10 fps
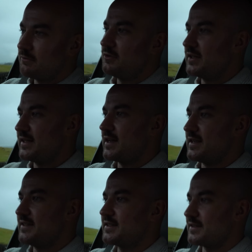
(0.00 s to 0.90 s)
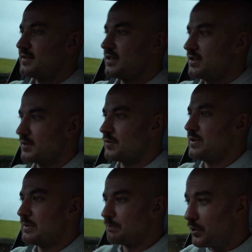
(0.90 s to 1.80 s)
really nice sensation of
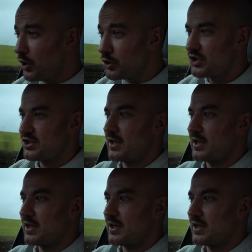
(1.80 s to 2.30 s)
being pushed